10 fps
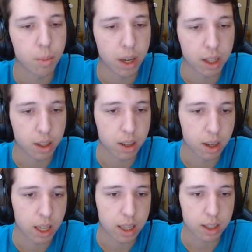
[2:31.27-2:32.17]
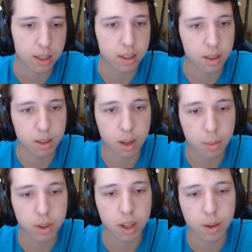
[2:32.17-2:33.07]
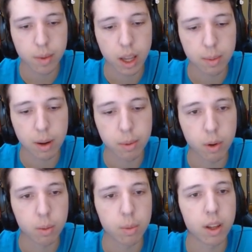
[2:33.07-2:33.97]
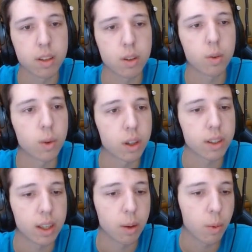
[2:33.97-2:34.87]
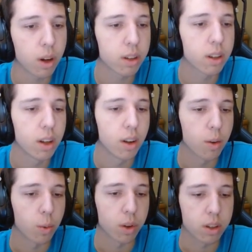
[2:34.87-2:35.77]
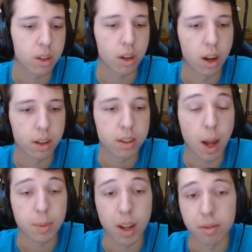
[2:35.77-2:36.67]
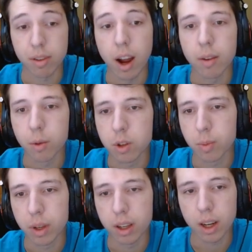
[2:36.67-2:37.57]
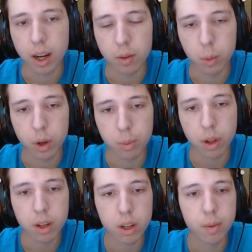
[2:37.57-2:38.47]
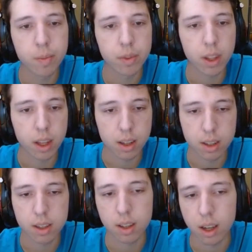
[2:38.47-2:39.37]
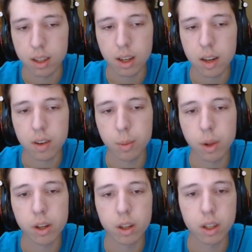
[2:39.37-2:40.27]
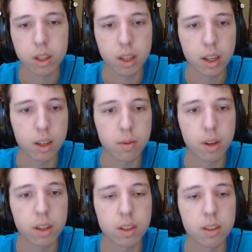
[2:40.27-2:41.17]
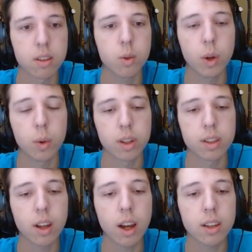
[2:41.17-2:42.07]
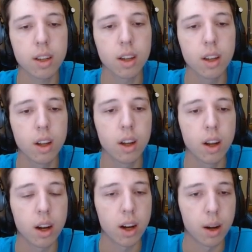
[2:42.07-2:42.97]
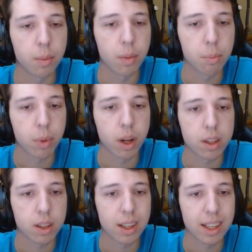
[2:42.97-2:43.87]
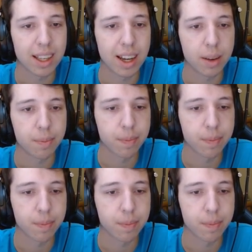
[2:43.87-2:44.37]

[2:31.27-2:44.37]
pinning the knight at least at something, and my opponent plays rook e1, which stops f5, which would be kind of a weird blunder. It's not even a blunder because he can defend his queen with his knight, but yeah.